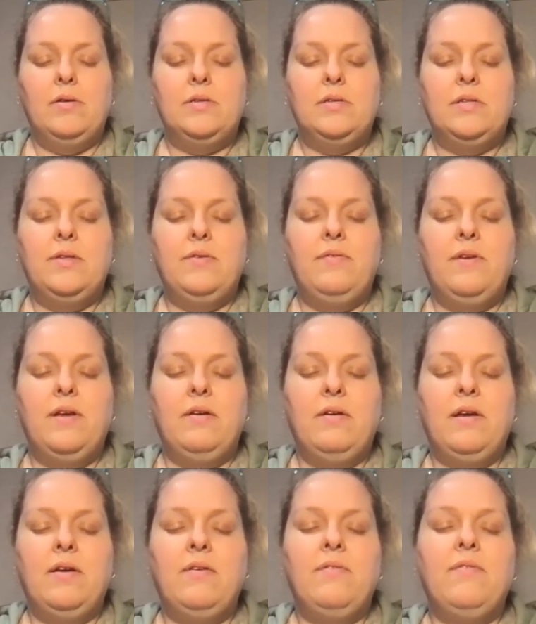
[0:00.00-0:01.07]
to the
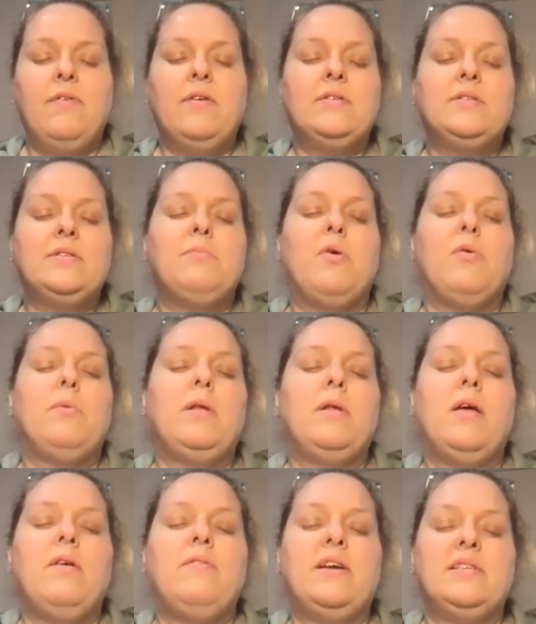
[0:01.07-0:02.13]
very first
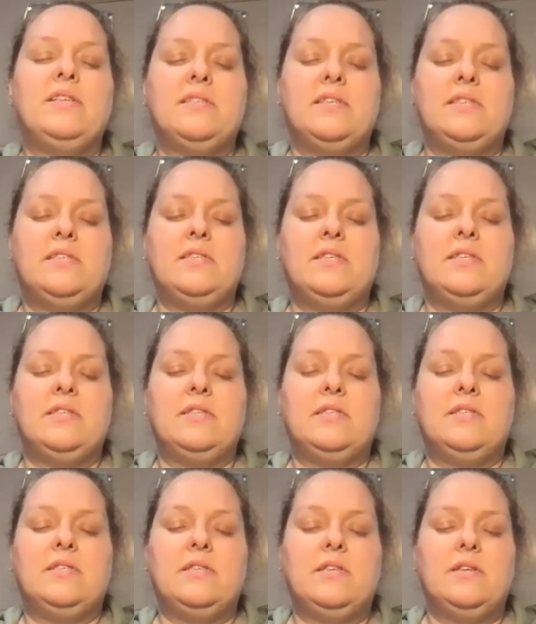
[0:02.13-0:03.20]
moment of
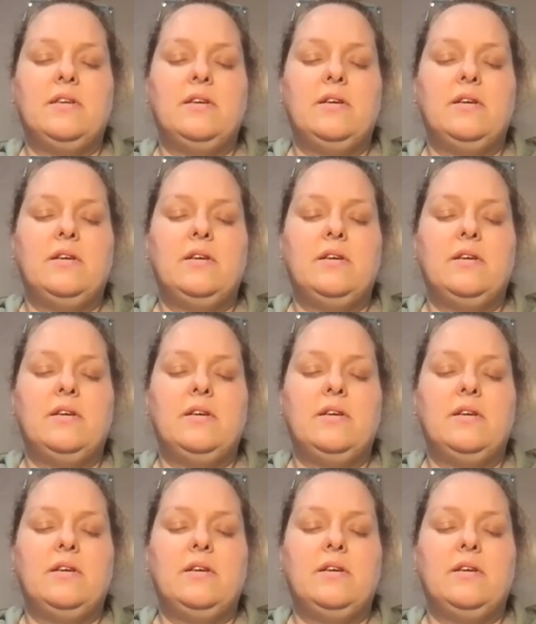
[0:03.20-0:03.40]
existence,